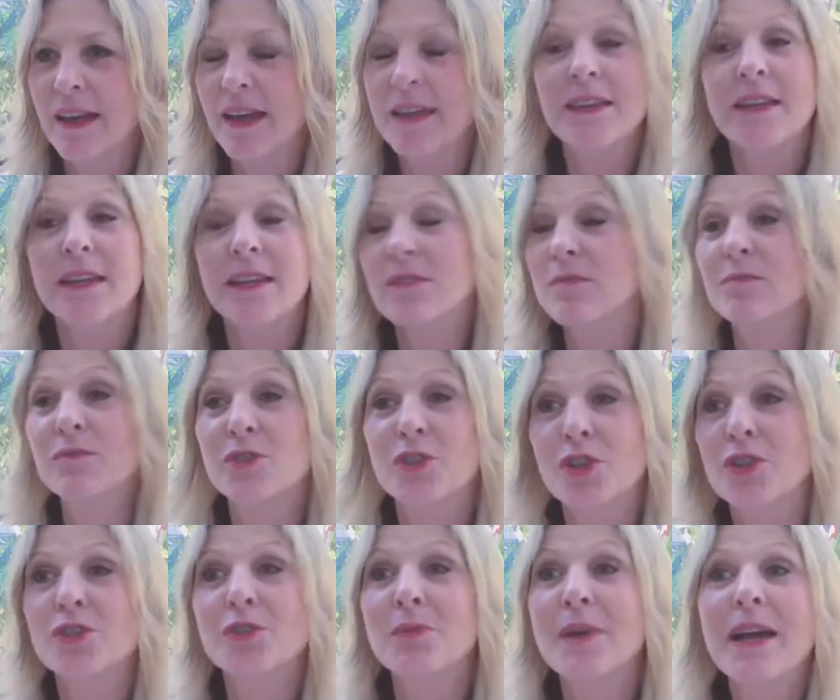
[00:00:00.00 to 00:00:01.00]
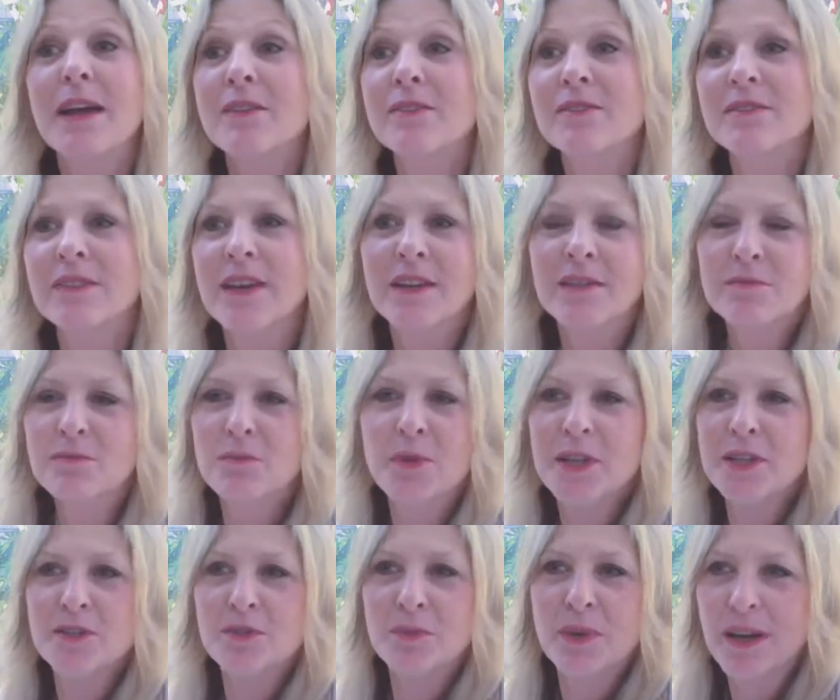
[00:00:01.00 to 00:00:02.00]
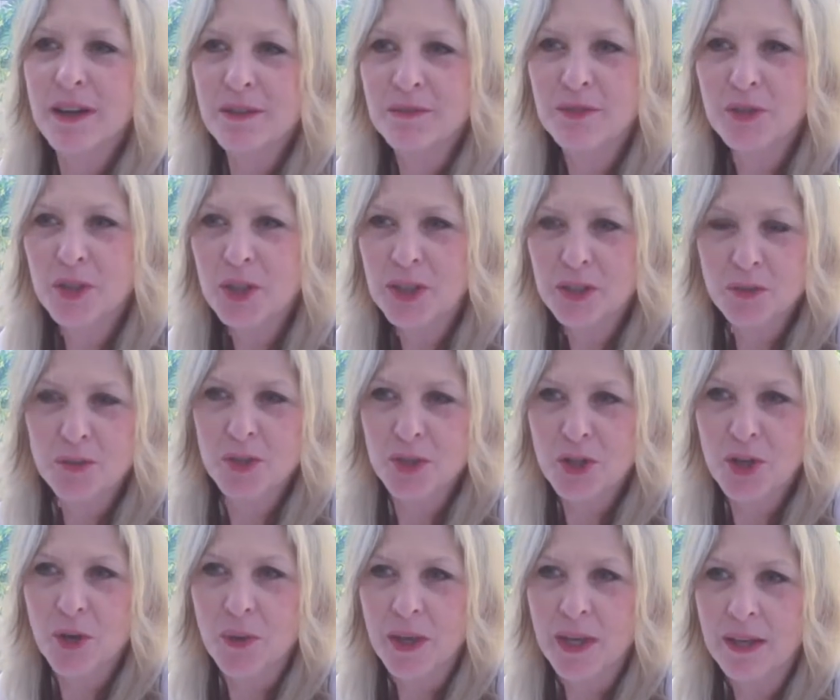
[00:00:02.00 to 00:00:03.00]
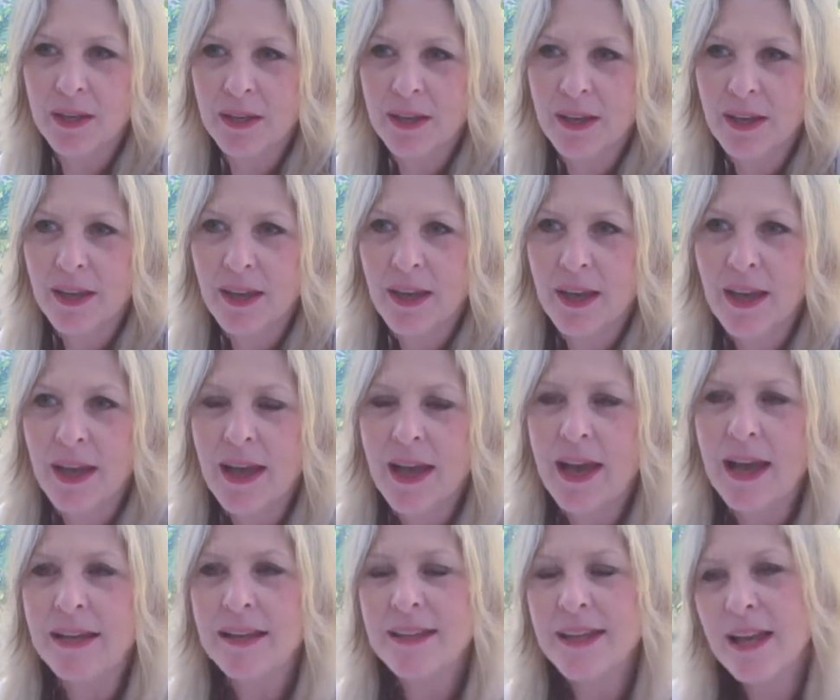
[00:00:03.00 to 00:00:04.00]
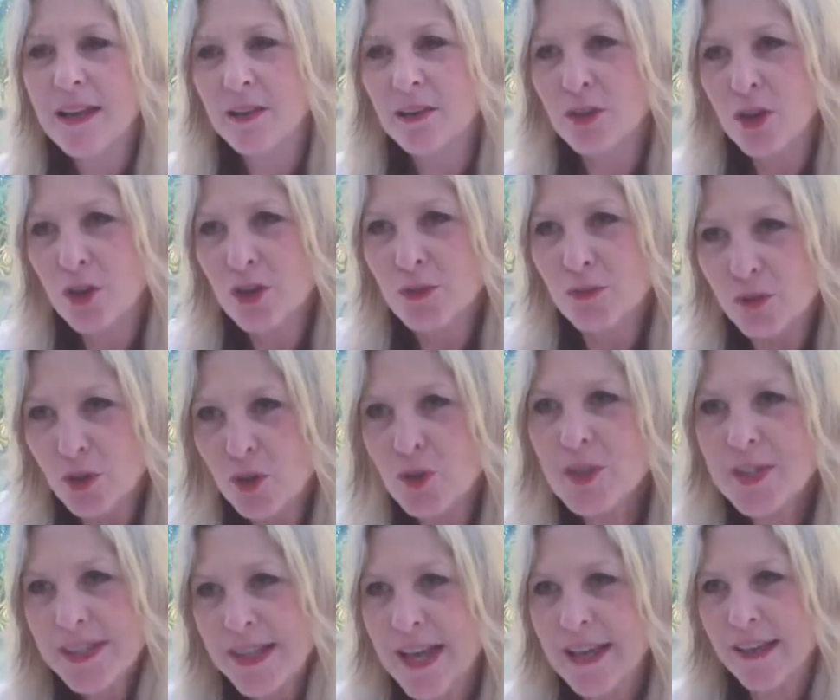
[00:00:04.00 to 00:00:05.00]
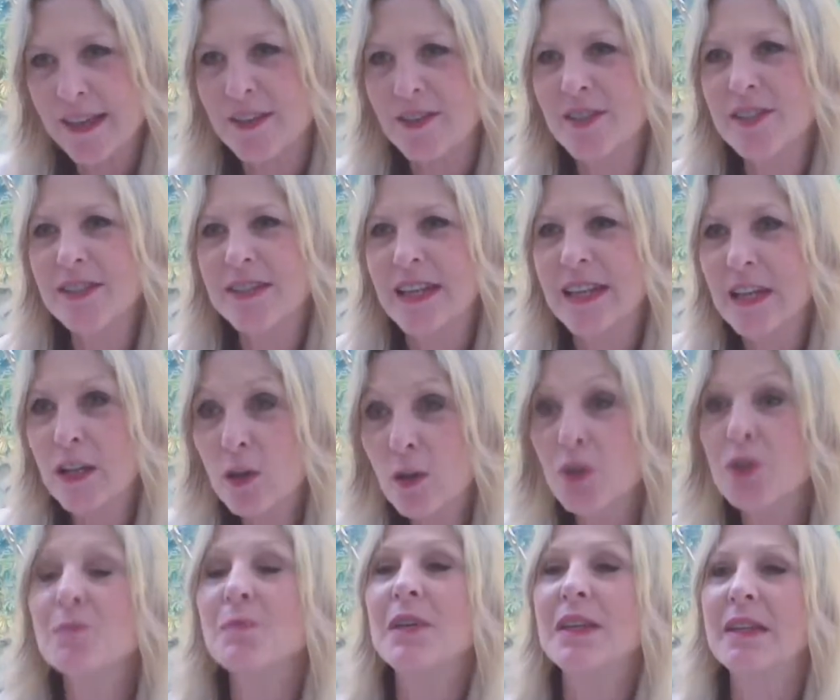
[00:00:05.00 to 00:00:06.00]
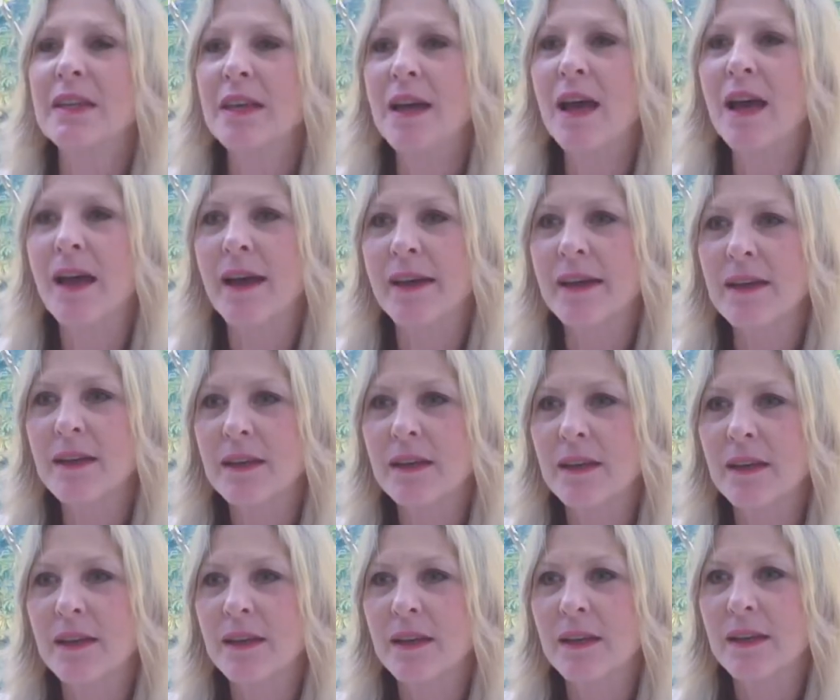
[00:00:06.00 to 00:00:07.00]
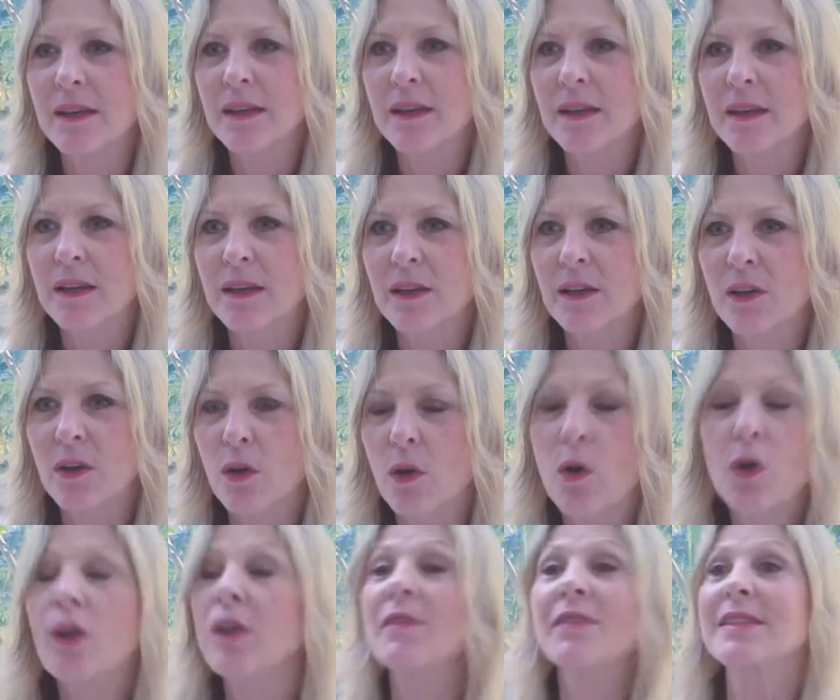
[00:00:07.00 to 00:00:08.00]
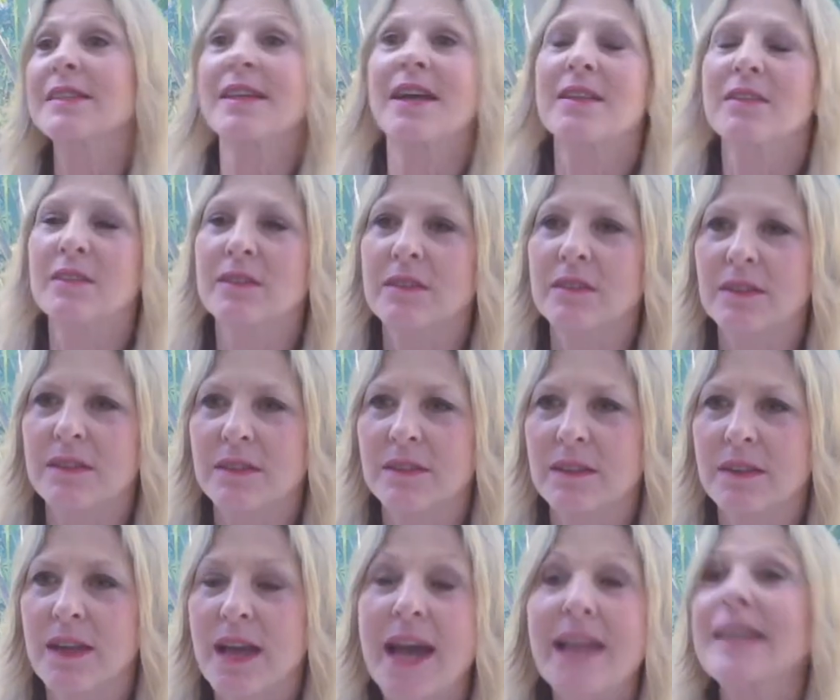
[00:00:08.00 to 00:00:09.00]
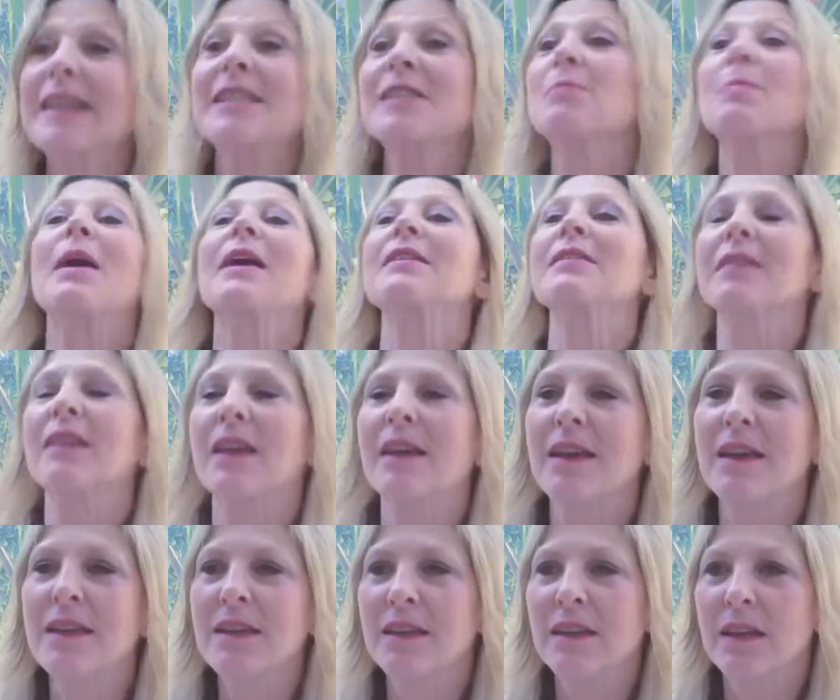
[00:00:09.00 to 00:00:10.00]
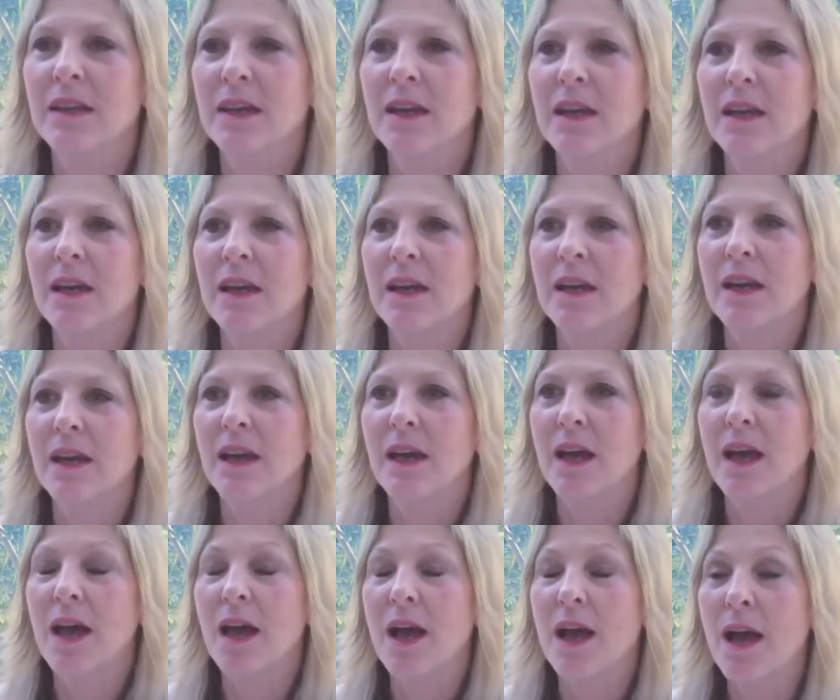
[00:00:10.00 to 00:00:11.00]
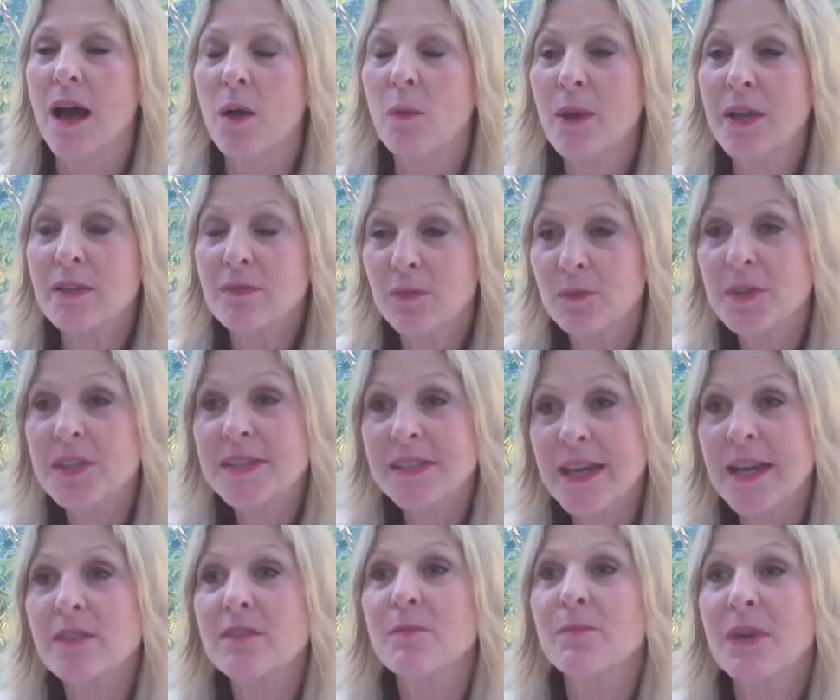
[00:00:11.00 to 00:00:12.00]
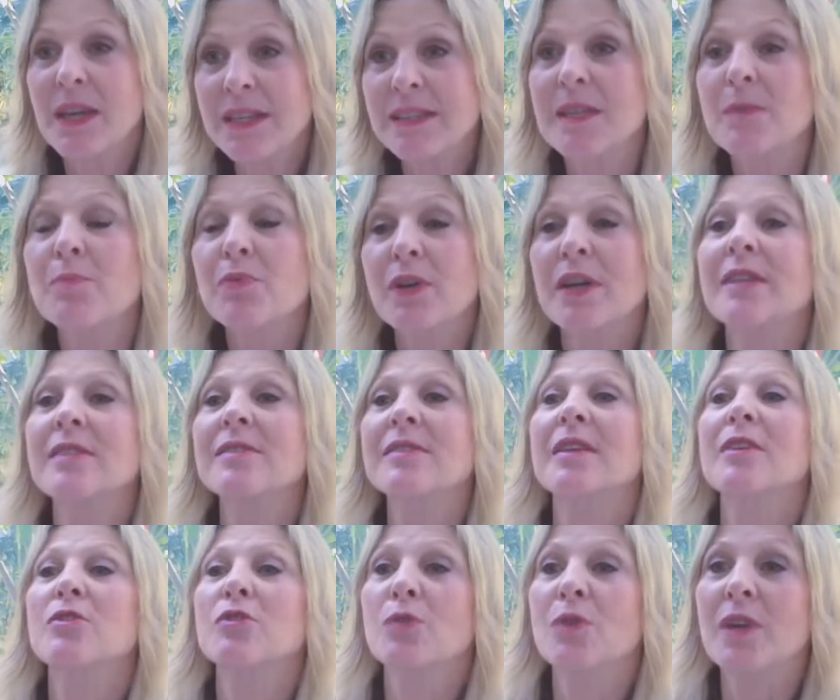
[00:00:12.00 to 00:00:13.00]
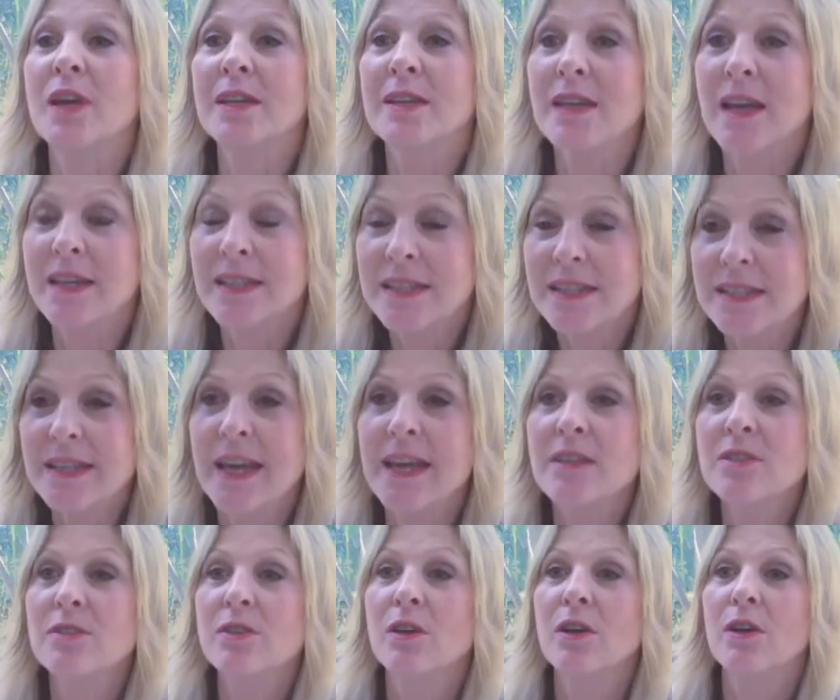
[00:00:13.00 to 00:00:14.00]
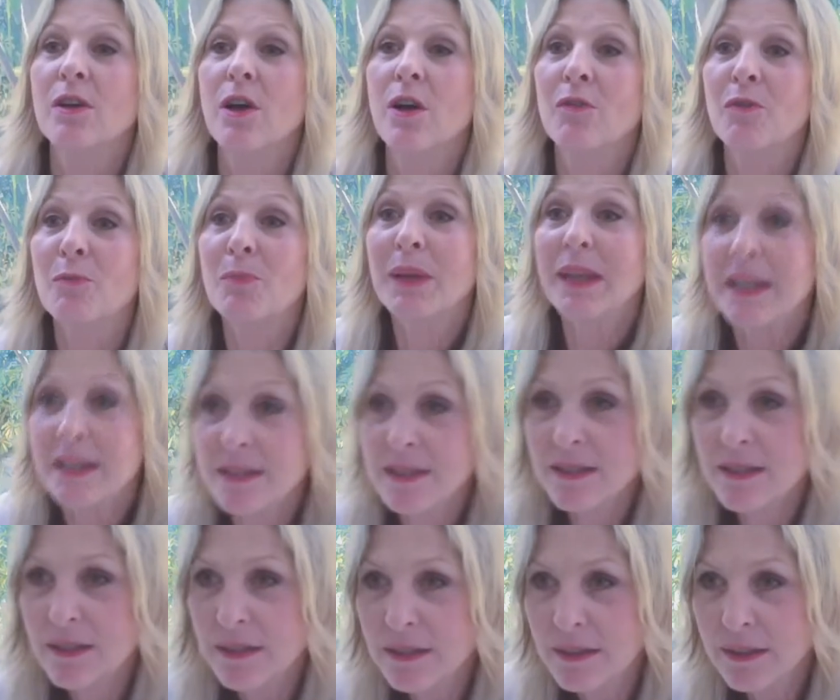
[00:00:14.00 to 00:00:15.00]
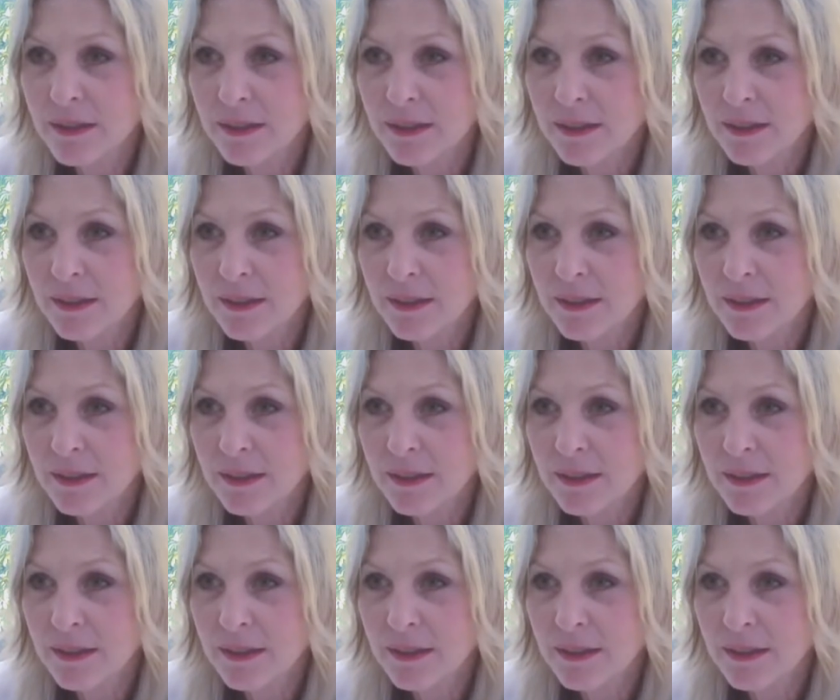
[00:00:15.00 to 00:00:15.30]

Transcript: And then he turned around and went wherever he was going. And in those few seconds that he looked me in the eye, all of a sudden, unexpectedly, I went from the state of being depressed into a state of bliss.